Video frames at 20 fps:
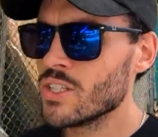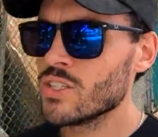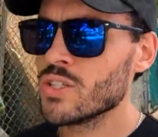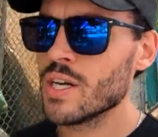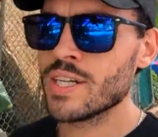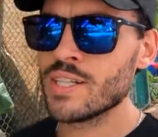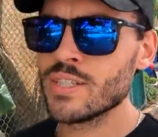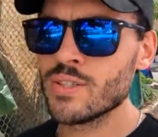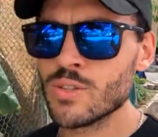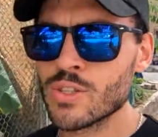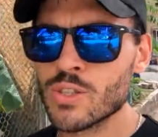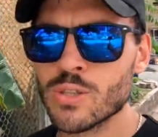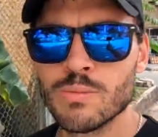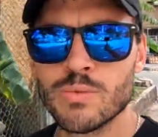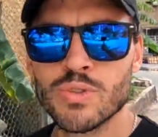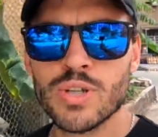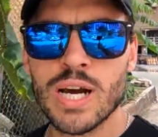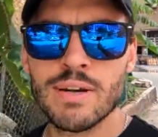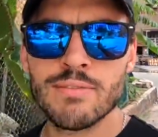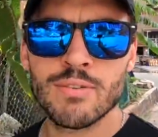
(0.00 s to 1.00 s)
try to do
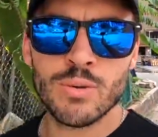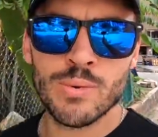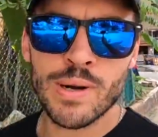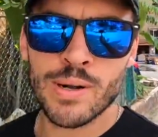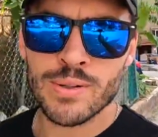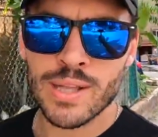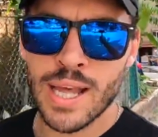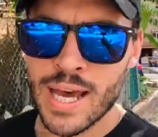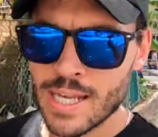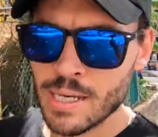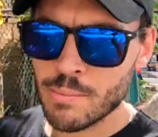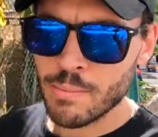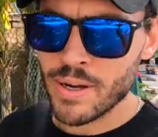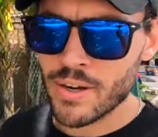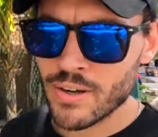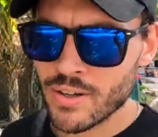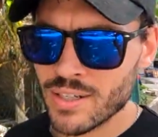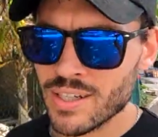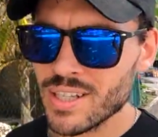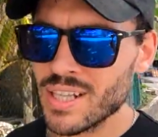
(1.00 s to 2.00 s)
some travel around Latin
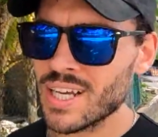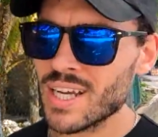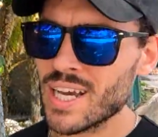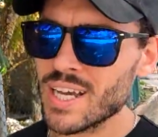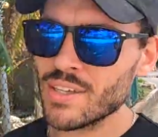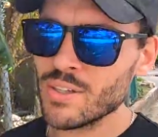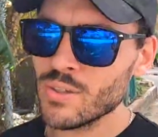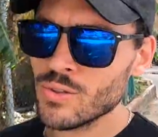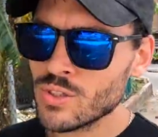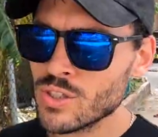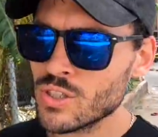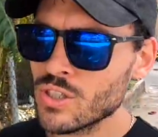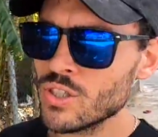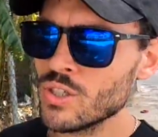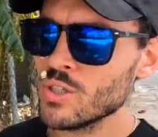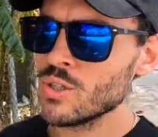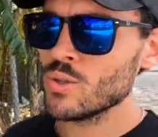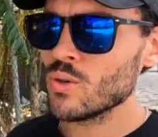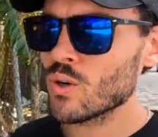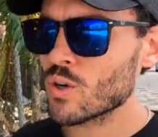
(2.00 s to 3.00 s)
America like I used
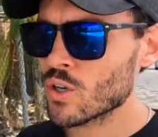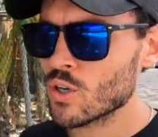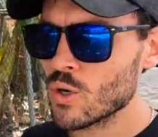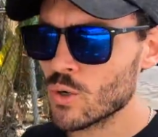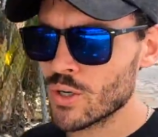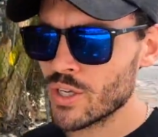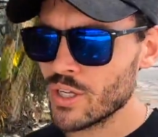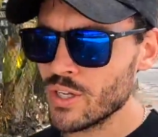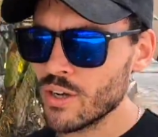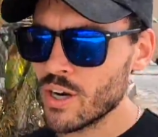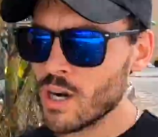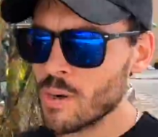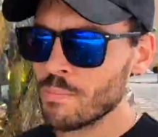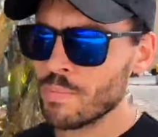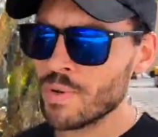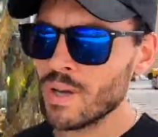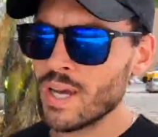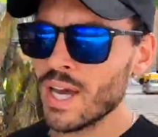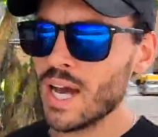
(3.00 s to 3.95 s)
to, or go to Europe?